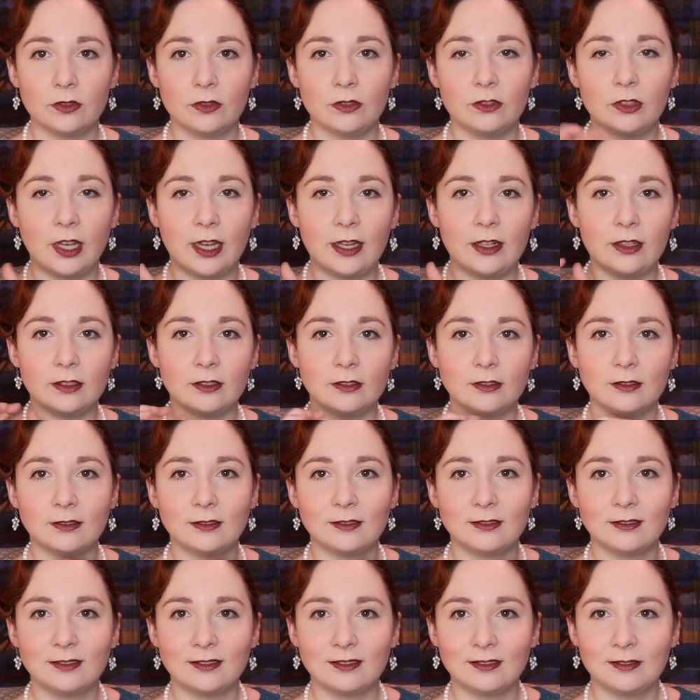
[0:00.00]
title,
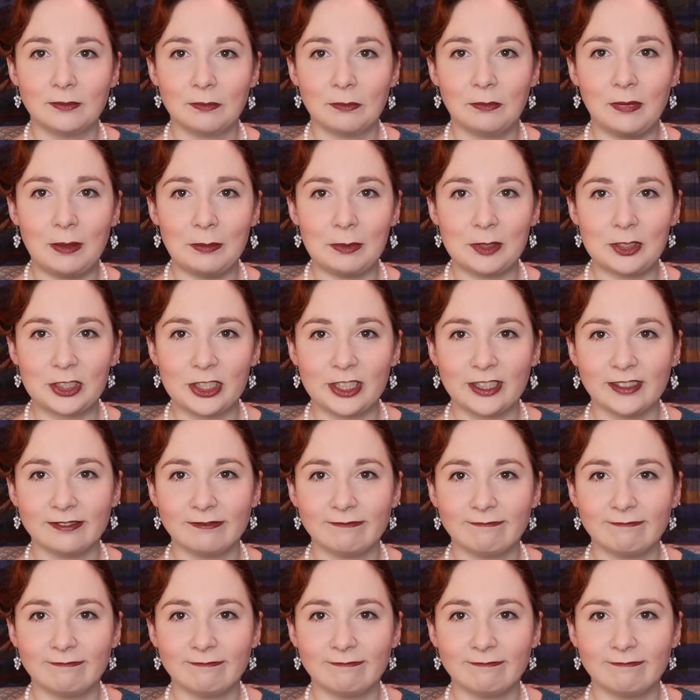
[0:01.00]
publisher.